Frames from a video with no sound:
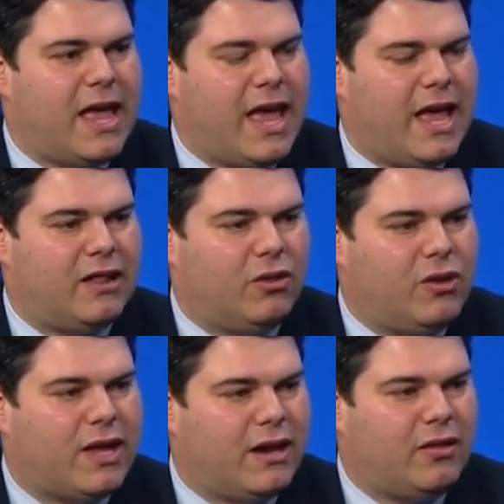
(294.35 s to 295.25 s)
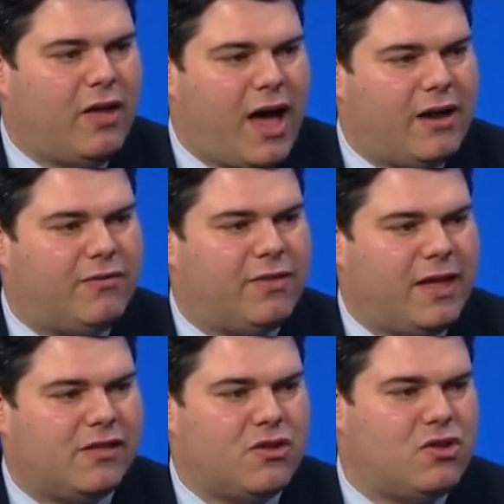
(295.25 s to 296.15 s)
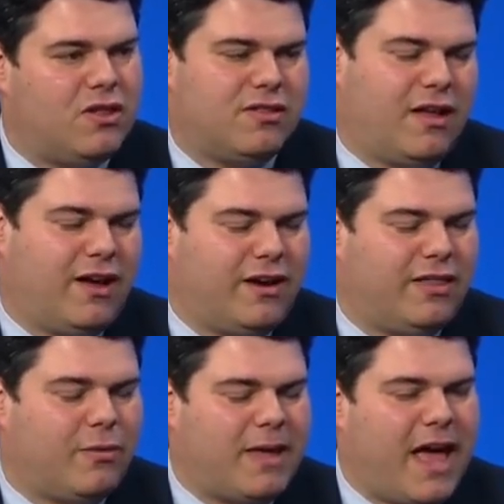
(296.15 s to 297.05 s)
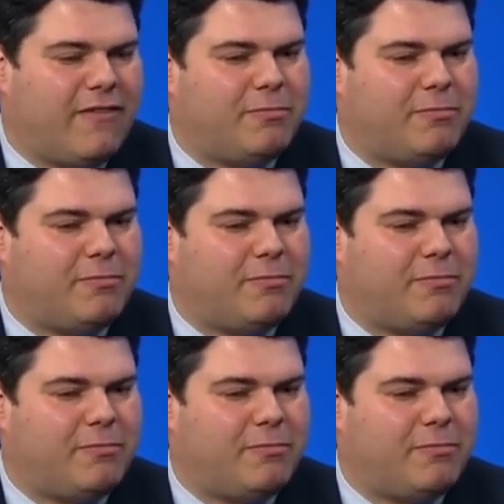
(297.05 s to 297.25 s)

and look at a lot of things that she's done on their behalf.